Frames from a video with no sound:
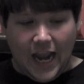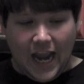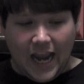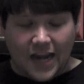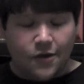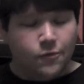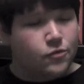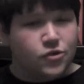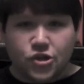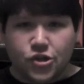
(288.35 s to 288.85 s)

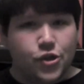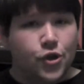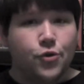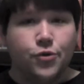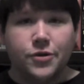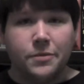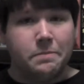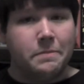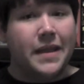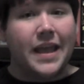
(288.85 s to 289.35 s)
and it was
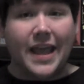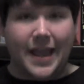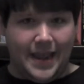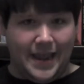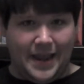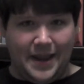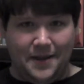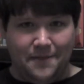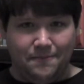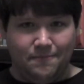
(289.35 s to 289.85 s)
new to
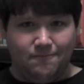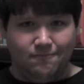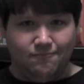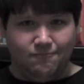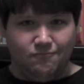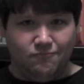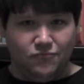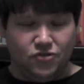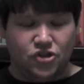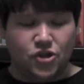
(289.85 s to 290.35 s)
me.
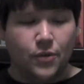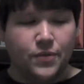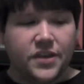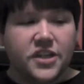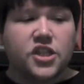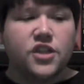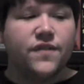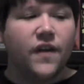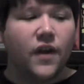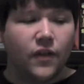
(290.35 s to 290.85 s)
So
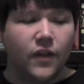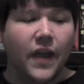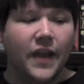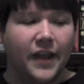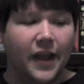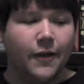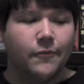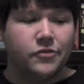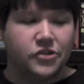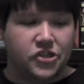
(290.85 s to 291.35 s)
this felt
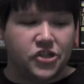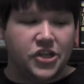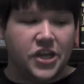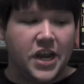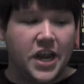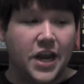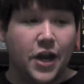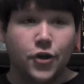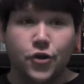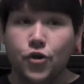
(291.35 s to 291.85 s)
like I was
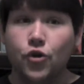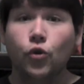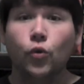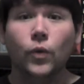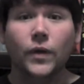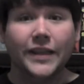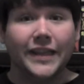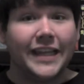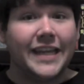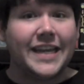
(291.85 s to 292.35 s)
seeing a new
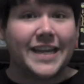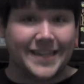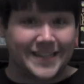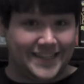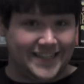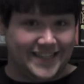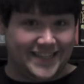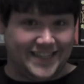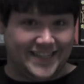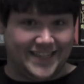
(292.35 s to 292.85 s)

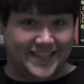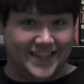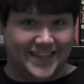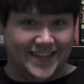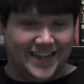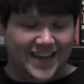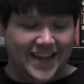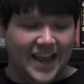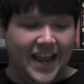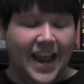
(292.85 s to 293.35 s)
release.
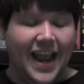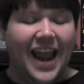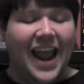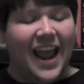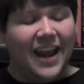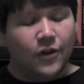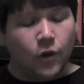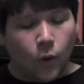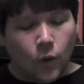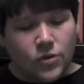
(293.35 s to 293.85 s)

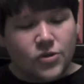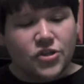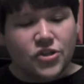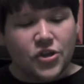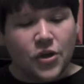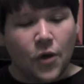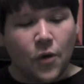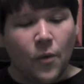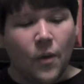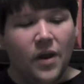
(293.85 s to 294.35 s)
And
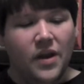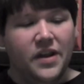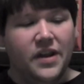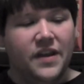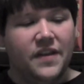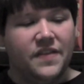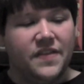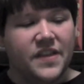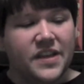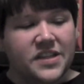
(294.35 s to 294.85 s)
also,
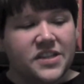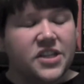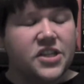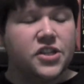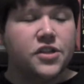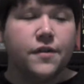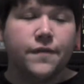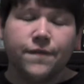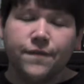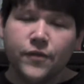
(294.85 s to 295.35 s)
this
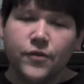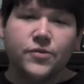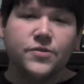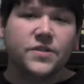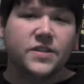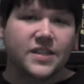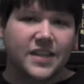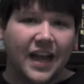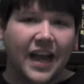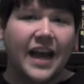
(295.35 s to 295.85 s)
is the
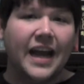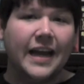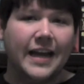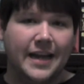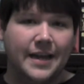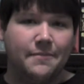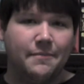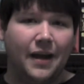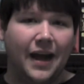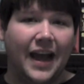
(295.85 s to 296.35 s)
first
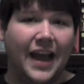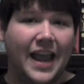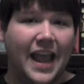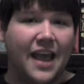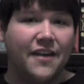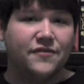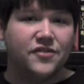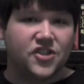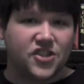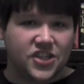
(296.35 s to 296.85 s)
time I
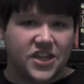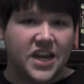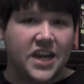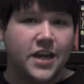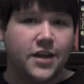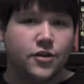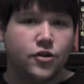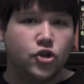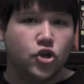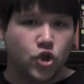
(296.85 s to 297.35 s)
have
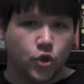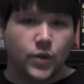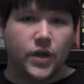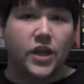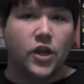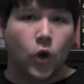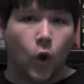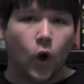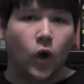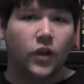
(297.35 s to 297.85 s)
seen
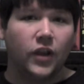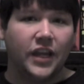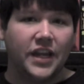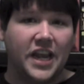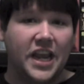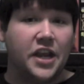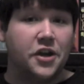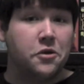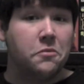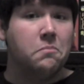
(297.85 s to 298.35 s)
Judy
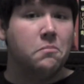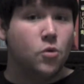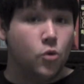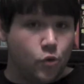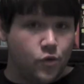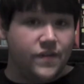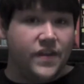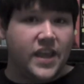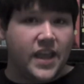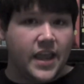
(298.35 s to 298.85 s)
Garland in a
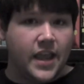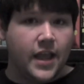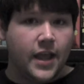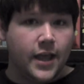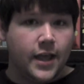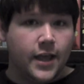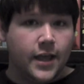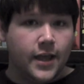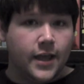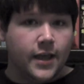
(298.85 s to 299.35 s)

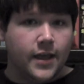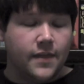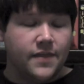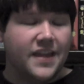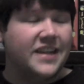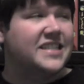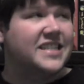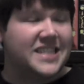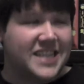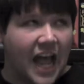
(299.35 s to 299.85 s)
movie
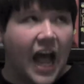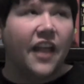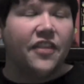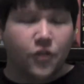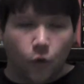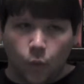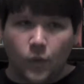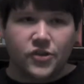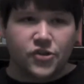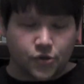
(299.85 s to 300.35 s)
that's
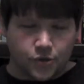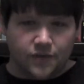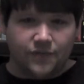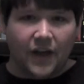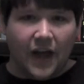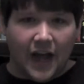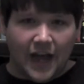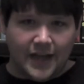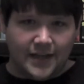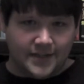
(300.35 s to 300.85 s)
not The Wizard
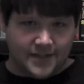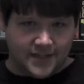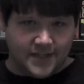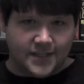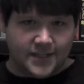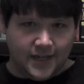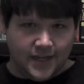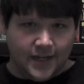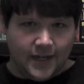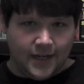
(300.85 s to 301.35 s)
of
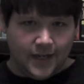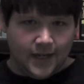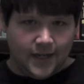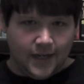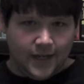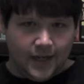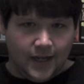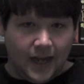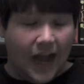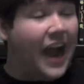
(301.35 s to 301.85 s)
Oz.
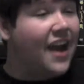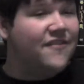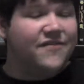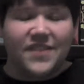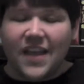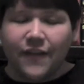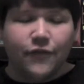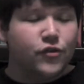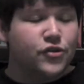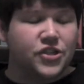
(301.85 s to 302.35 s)

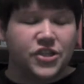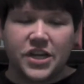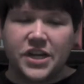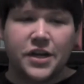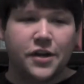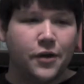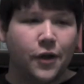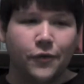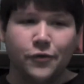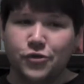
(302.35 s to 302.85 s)
I've never
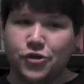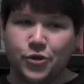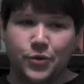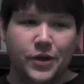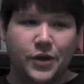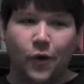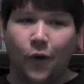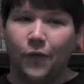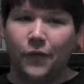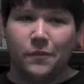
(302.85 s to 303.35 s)
seen another
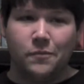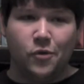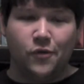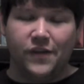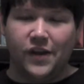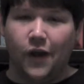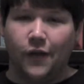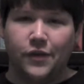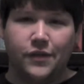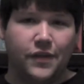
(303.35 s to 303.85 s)
Judy Garland
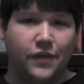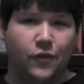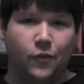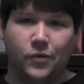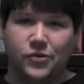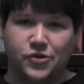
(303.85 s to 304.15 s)
movie other than The